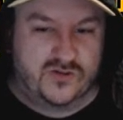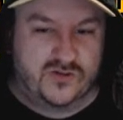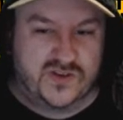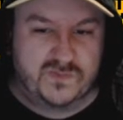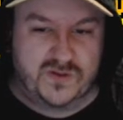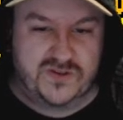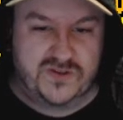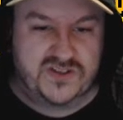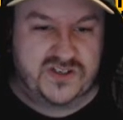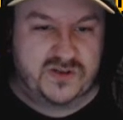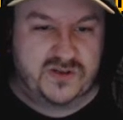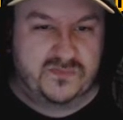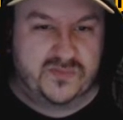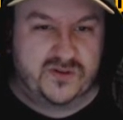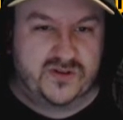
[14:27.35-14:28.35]
all the
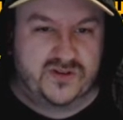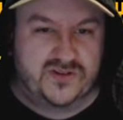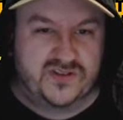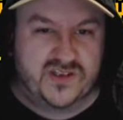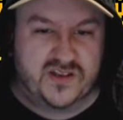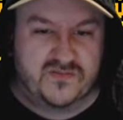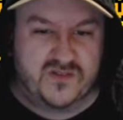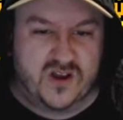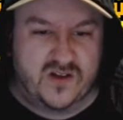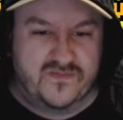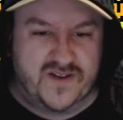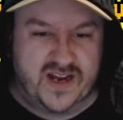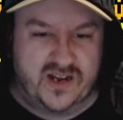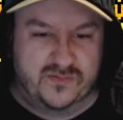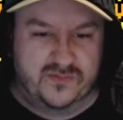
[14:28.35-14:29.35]
sponsorship boards have got
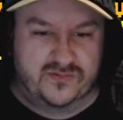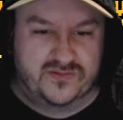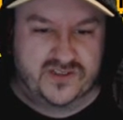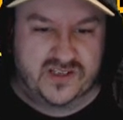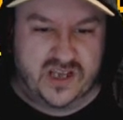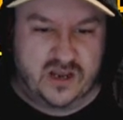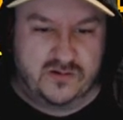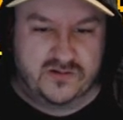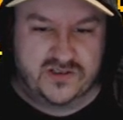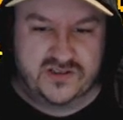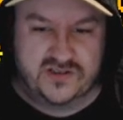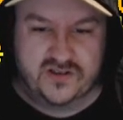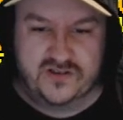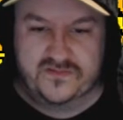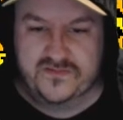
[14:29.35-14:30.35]
available to go and
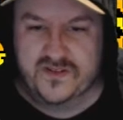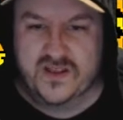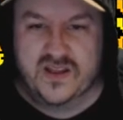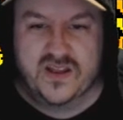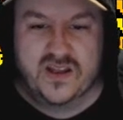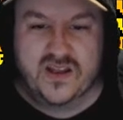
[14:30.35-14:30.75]
stuff.